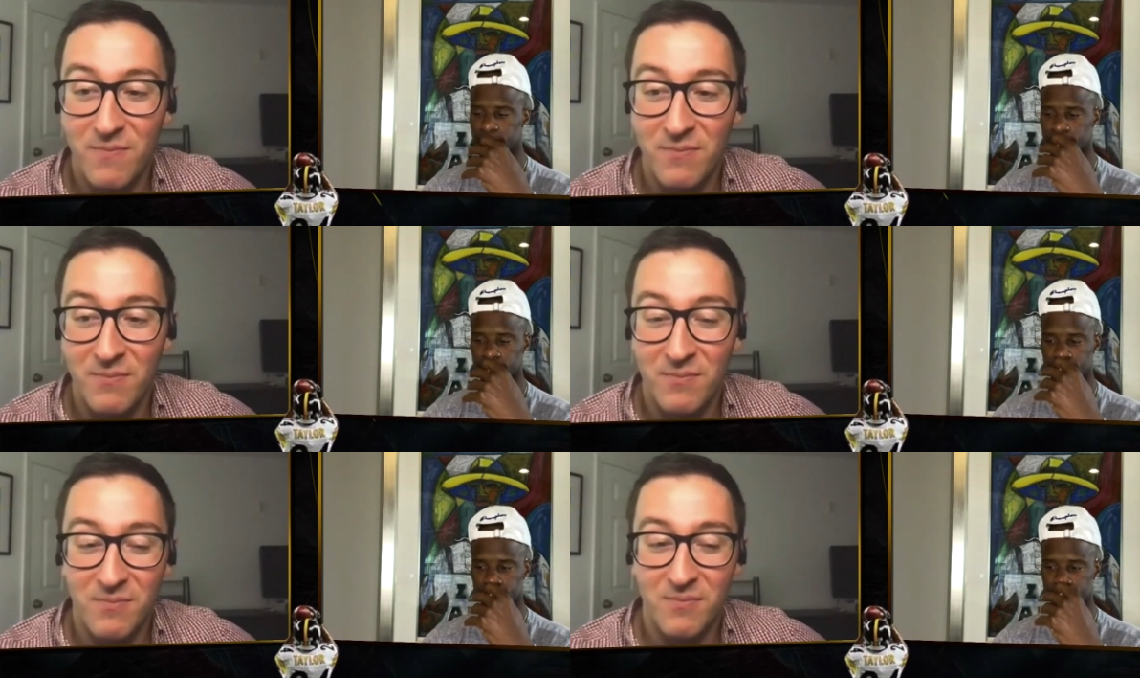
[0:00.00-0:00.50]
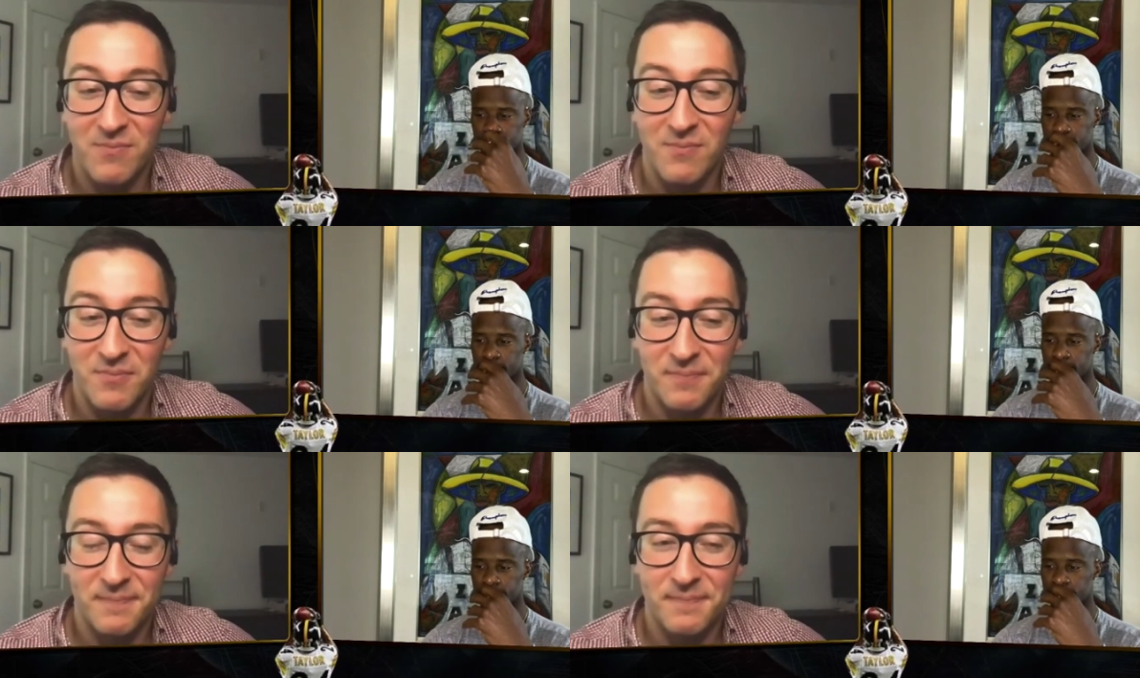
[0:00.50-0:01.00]

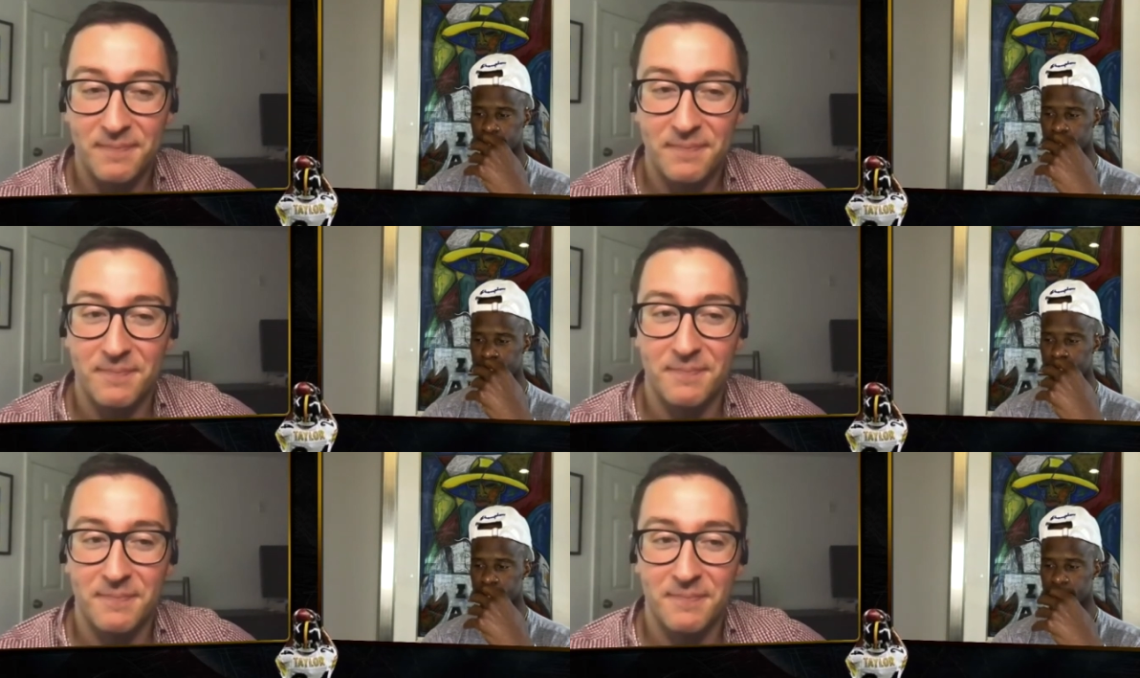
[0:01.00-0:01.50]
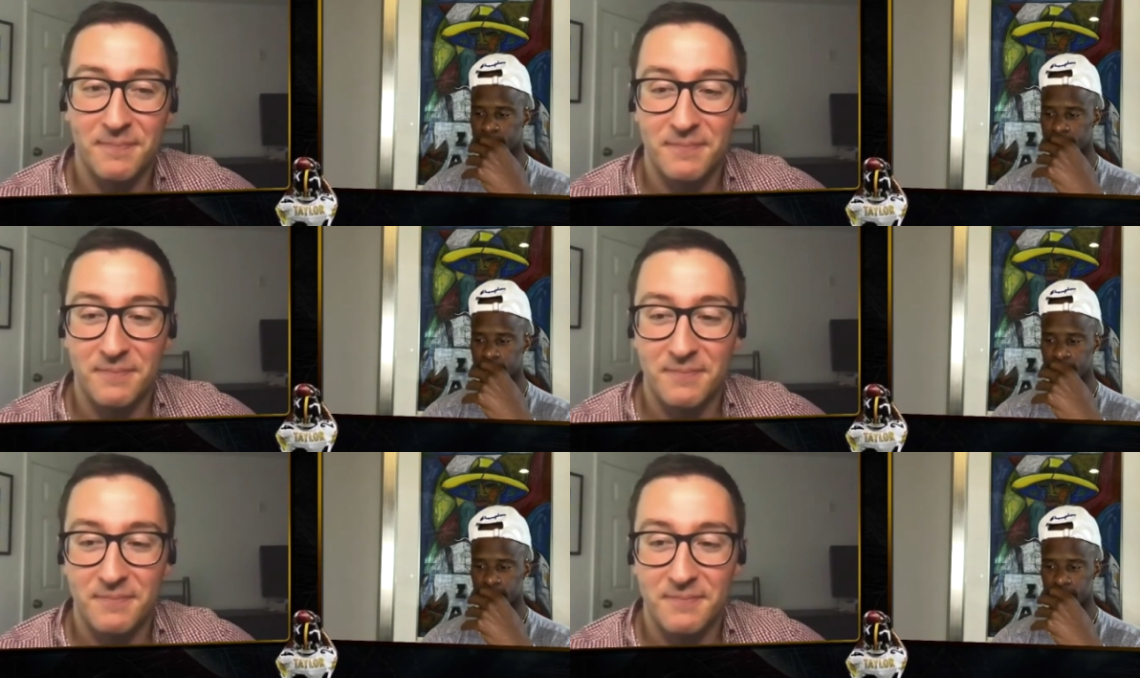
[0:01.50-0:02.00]

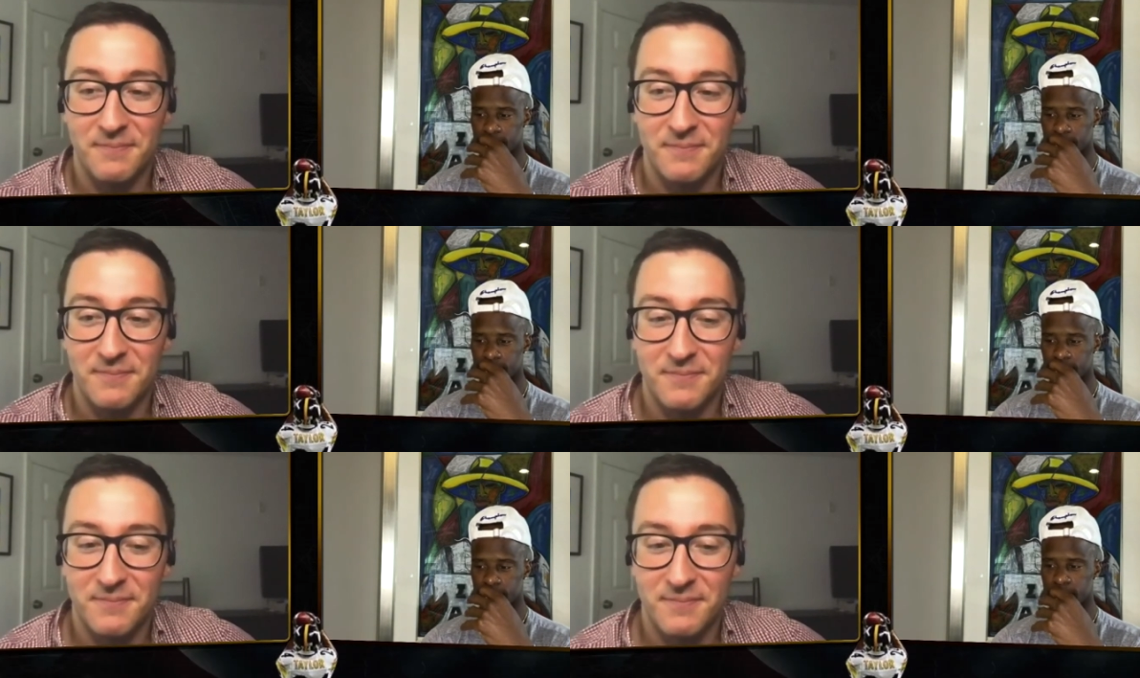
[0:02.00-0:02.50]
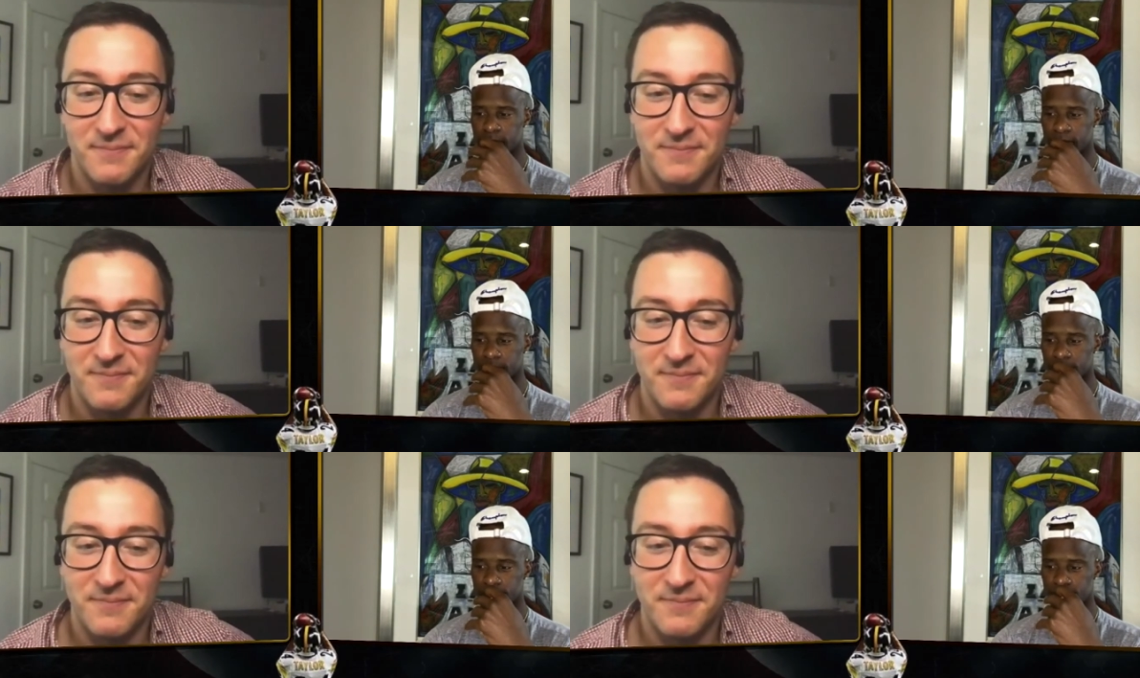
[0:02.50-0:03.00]

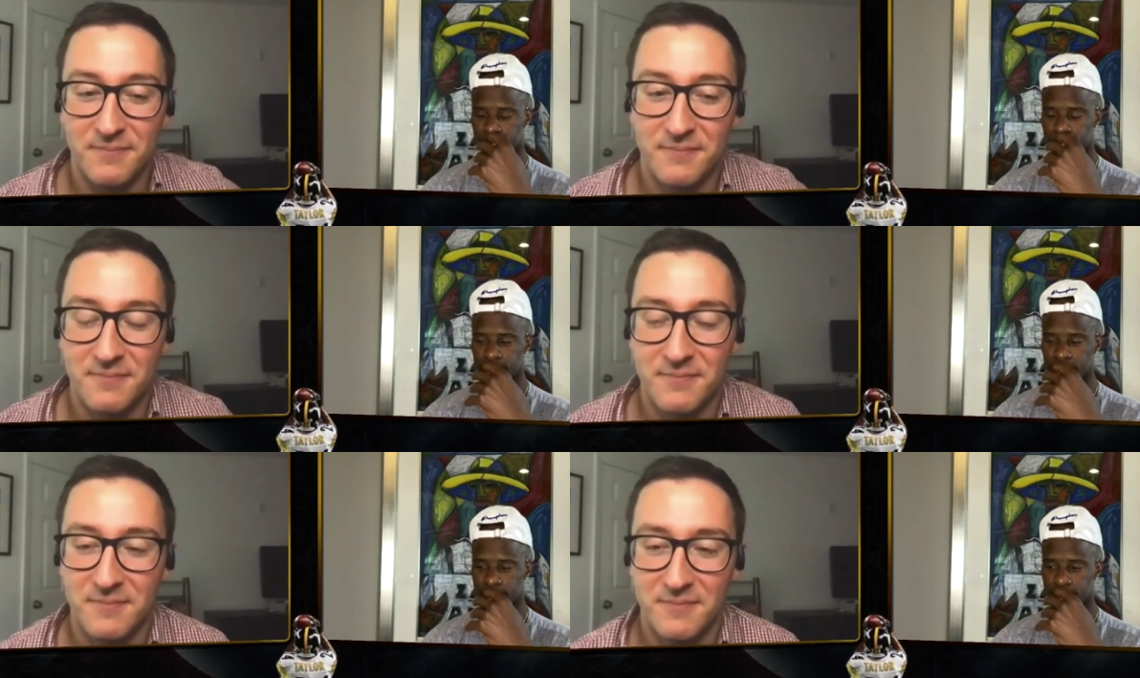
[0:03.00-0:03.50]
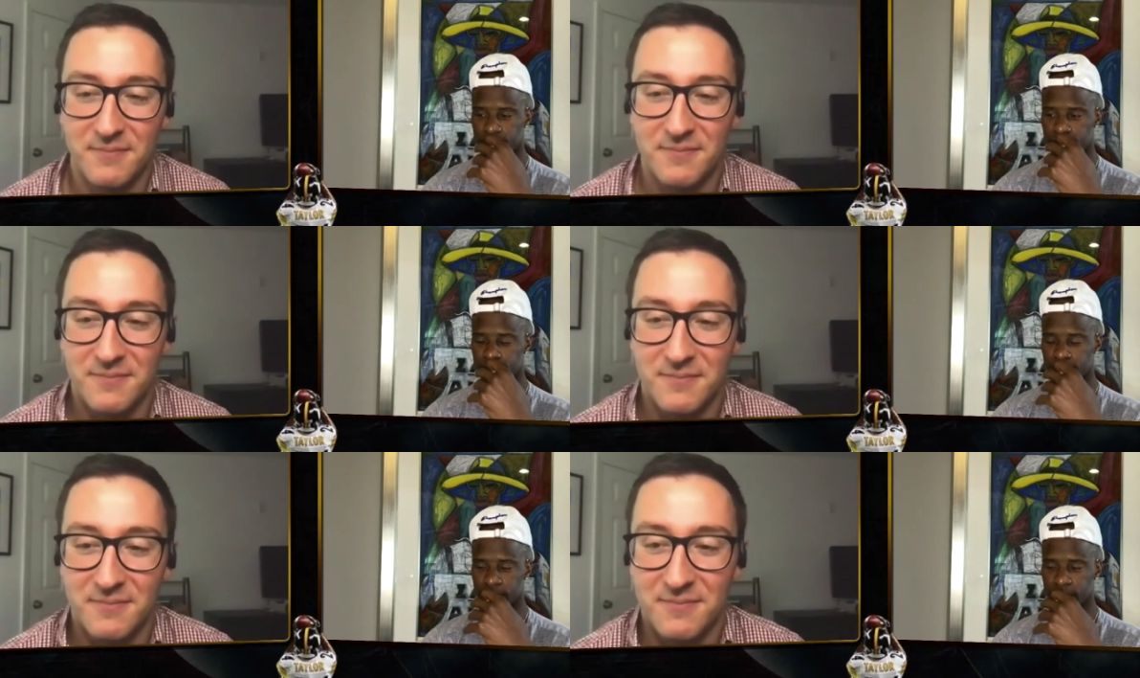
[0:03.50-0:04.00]

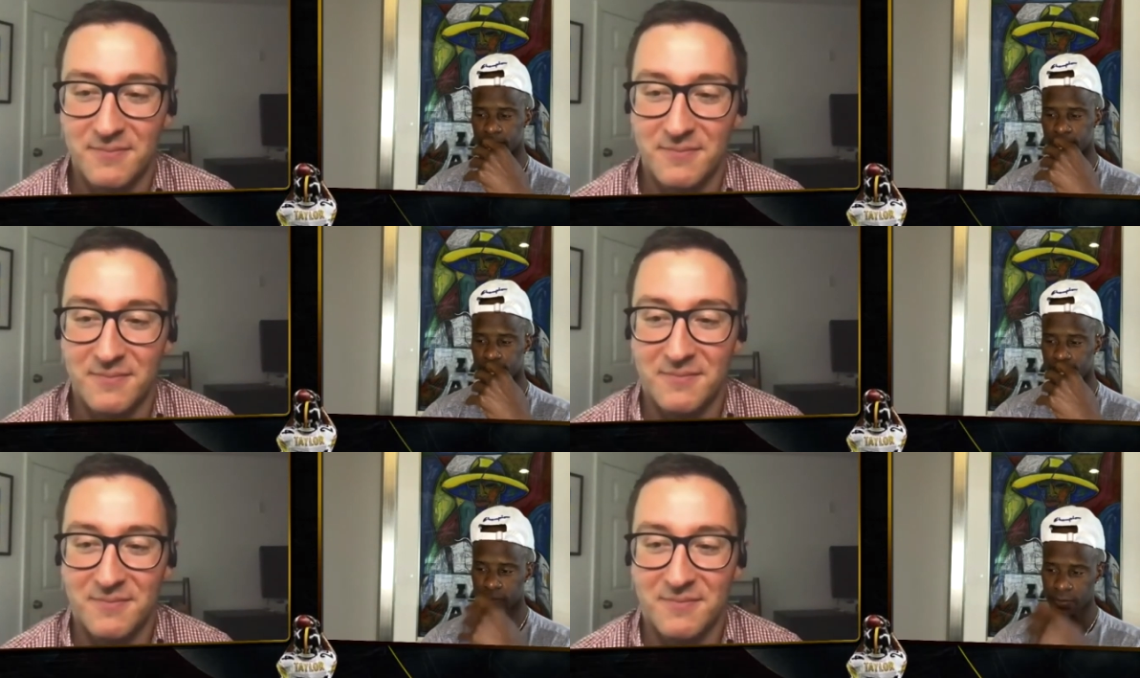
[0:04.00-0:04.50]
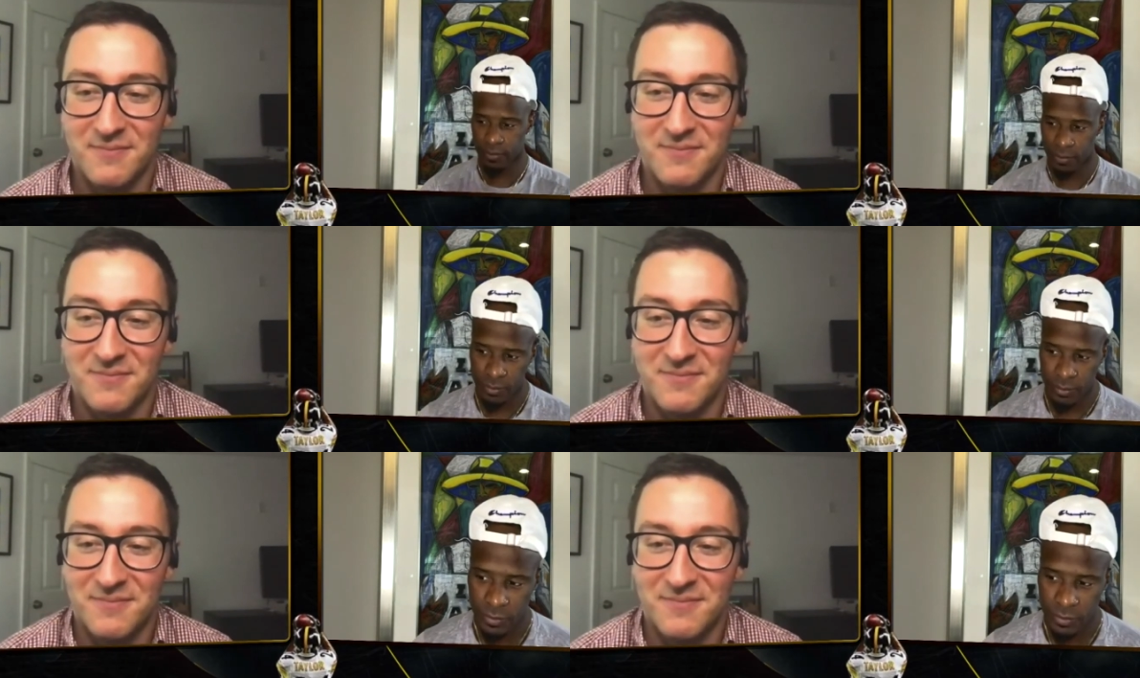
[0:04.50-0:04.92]
Nothing is said.